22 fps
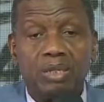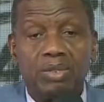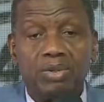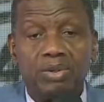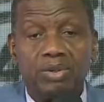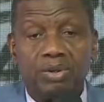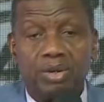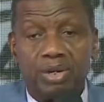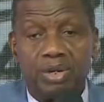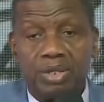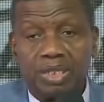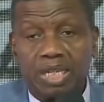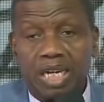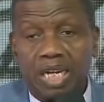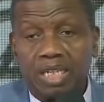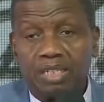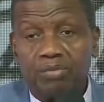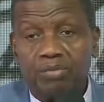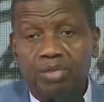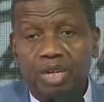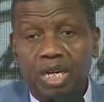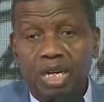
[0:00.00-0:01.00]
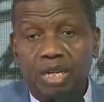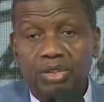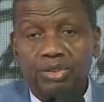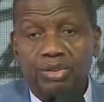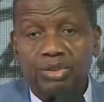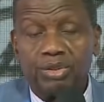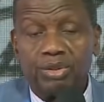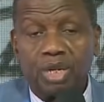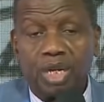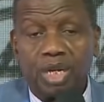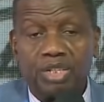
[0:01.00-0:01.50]
to contact me as
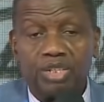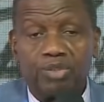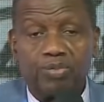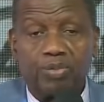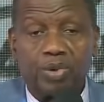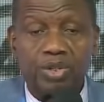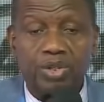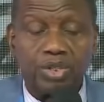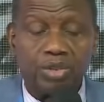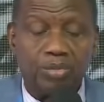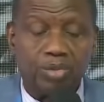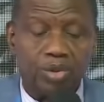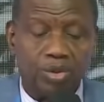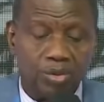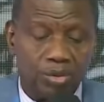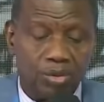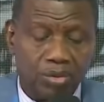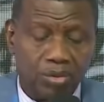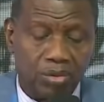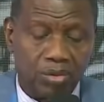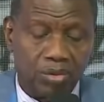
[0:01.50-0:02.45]
soon as possible,